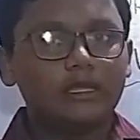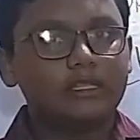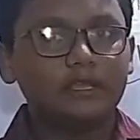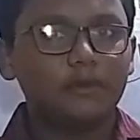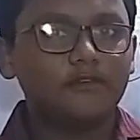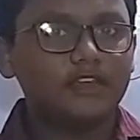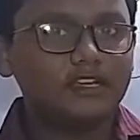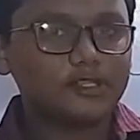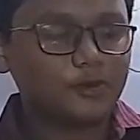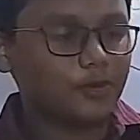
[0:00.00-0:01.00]
think my
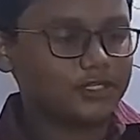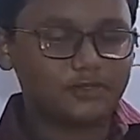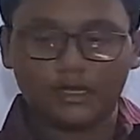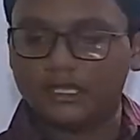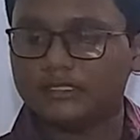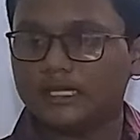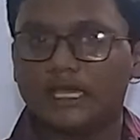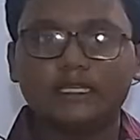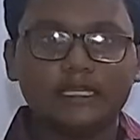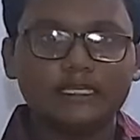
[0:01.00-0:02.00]
fingers are positive ions,
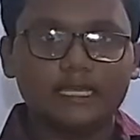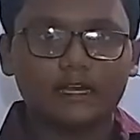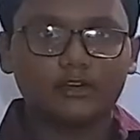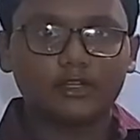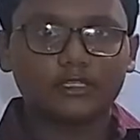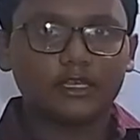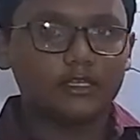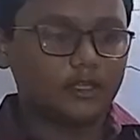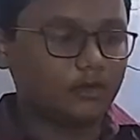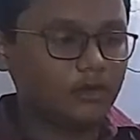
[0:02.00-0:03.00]
and these electrons are
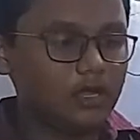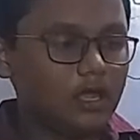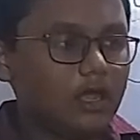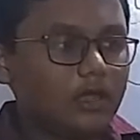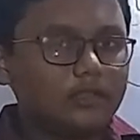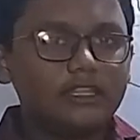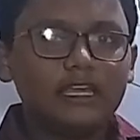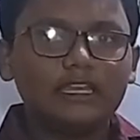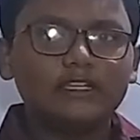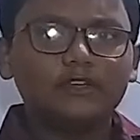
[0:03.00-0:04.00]
there, no,
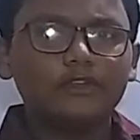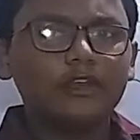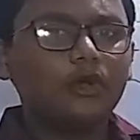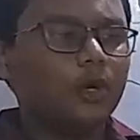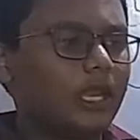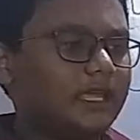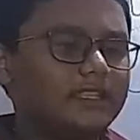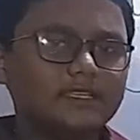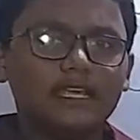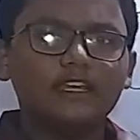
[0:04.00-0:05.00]
it will go like
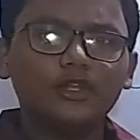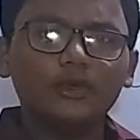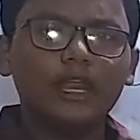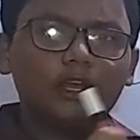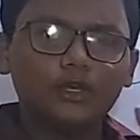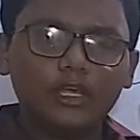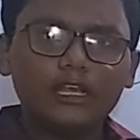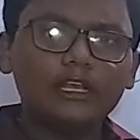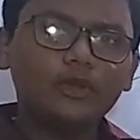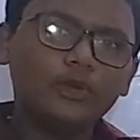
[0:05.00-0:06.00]
this, and it
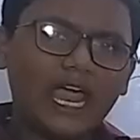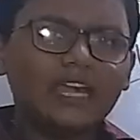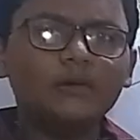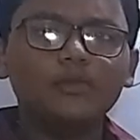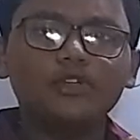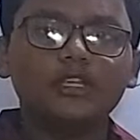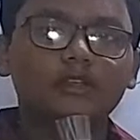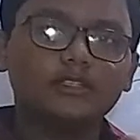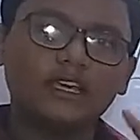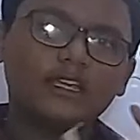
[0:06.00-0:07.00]
will do random motion,
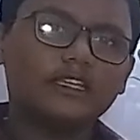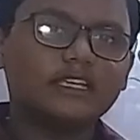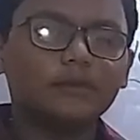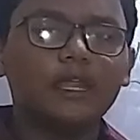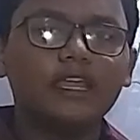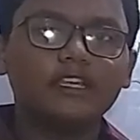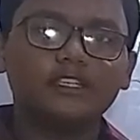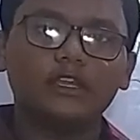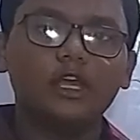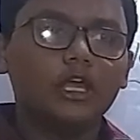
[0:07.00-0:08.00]
so in some
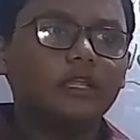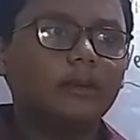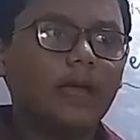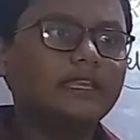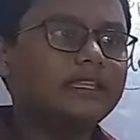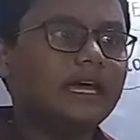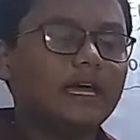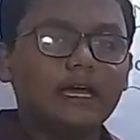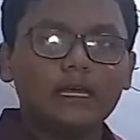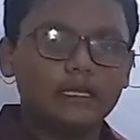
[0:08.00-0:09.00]
direction, and
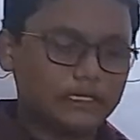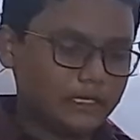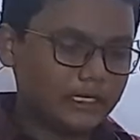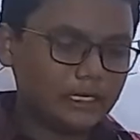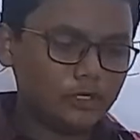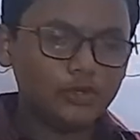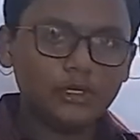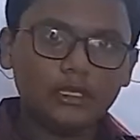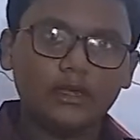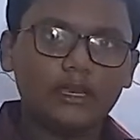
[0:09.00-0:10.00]
it will
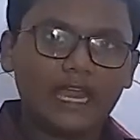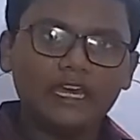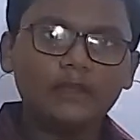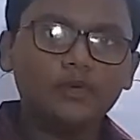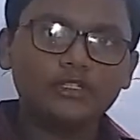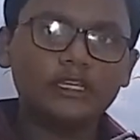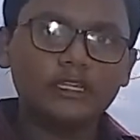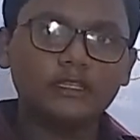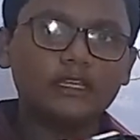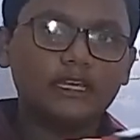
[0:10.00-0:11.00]
do random motion in the